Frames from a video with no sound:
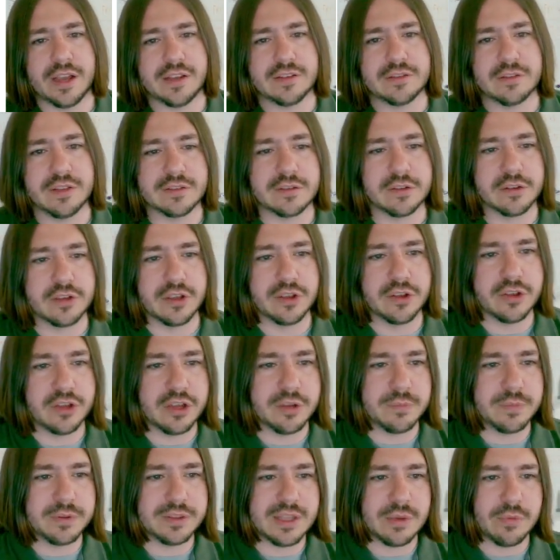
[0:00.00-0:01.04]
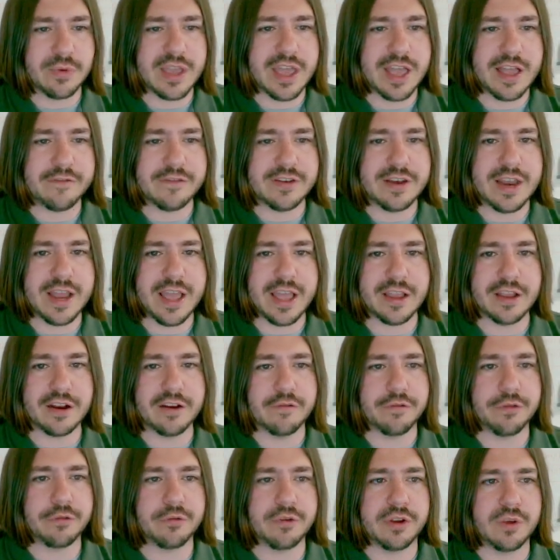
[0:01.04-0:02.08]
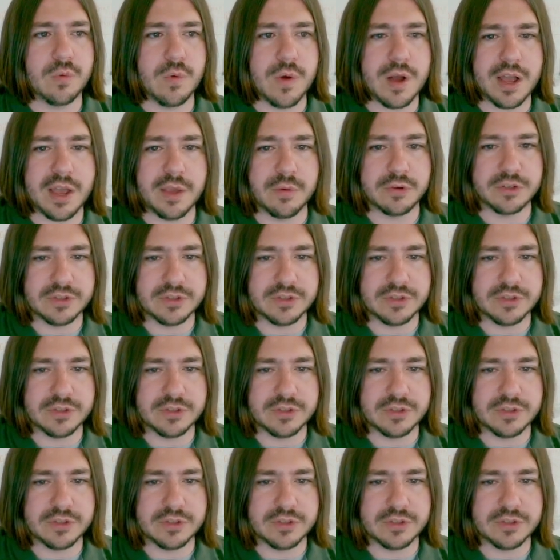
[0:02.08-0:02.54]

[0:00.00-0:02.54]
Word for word: so that's looking good. But then we have negative 3y,